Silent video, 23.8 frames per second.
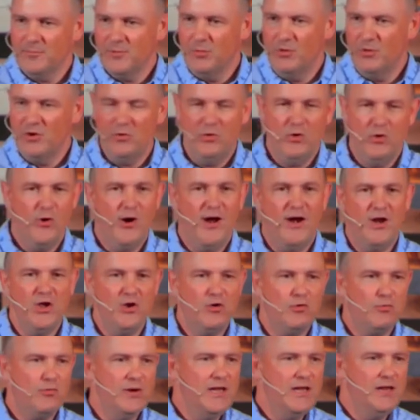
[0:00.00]
We don't know how to
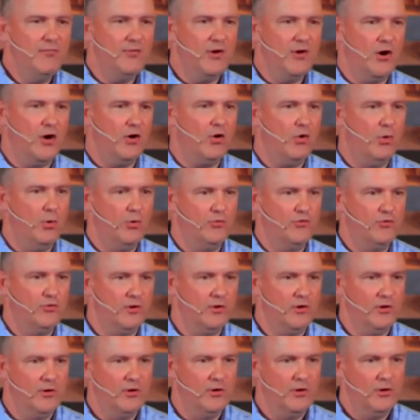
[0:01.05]
grieve in our
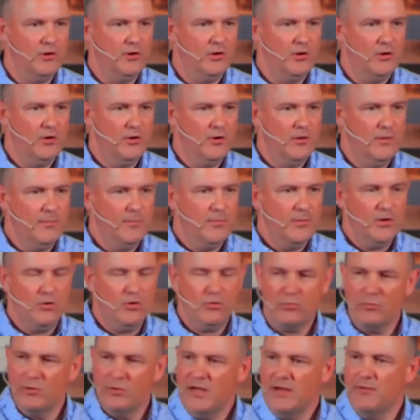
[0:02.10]
culture.
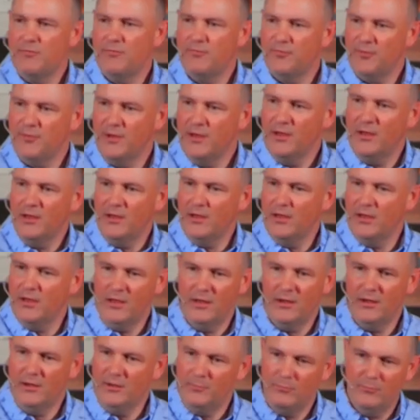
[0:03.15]
Grief
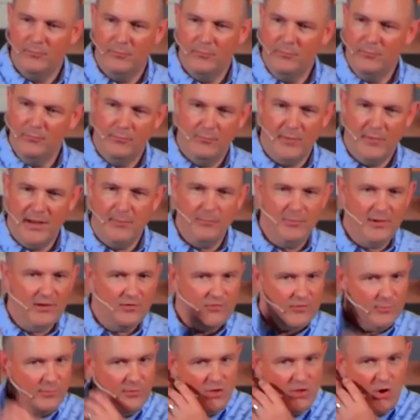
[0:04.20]
might be
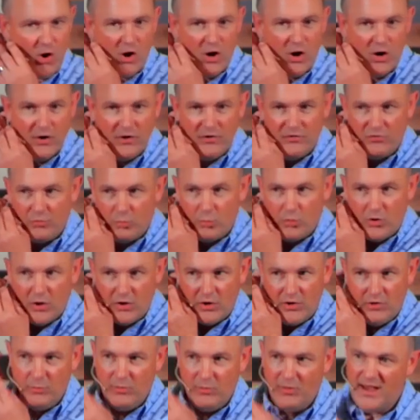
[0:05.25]
some of the hardest
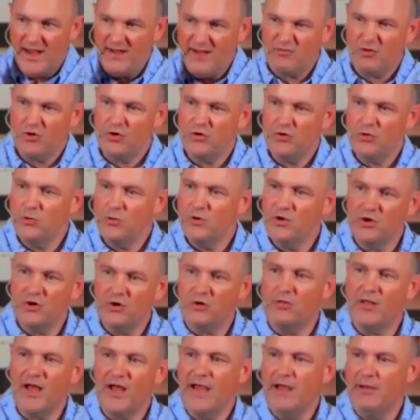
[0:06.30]
work you will ever do in your
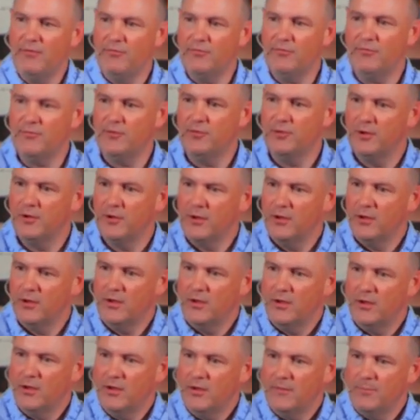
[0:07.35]
life.
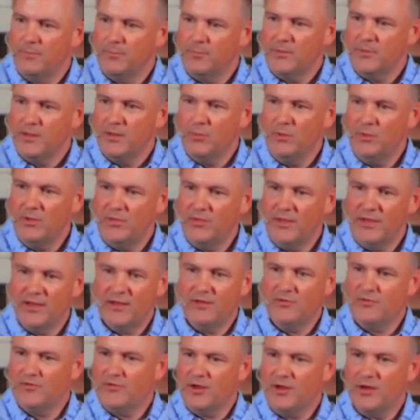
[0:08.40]
And we think
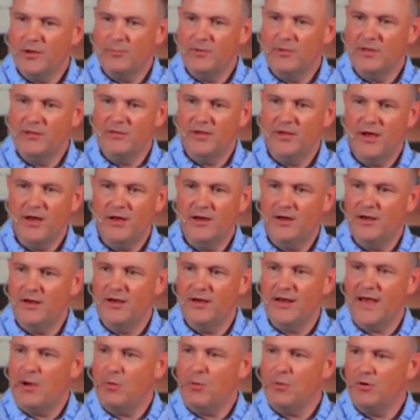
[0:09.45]
it's going to be done in
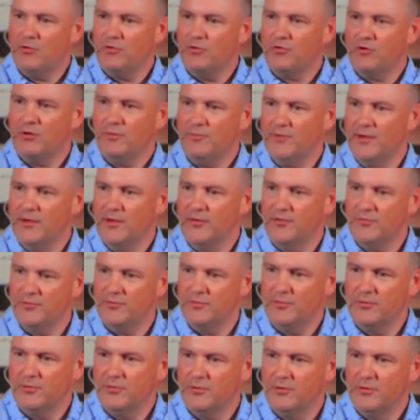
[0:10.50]
an hour service.